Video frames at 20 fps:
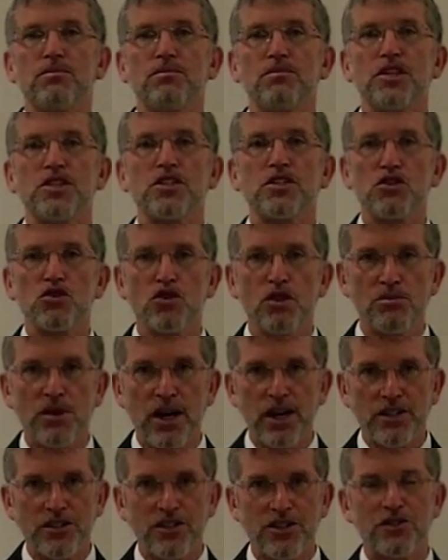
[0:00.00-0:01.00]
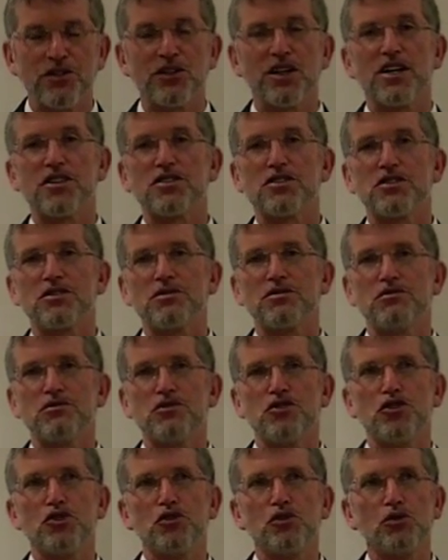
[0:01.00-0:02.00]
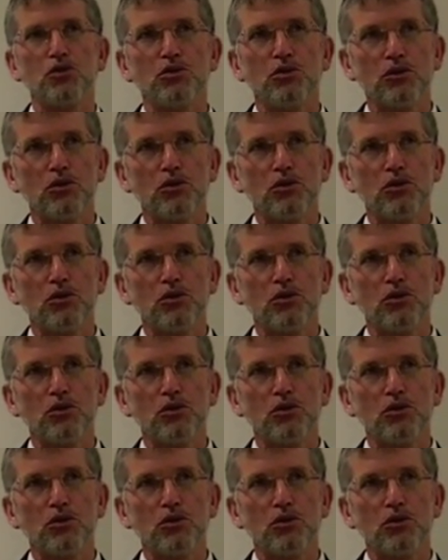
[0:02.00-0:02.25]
This is a reminder for us to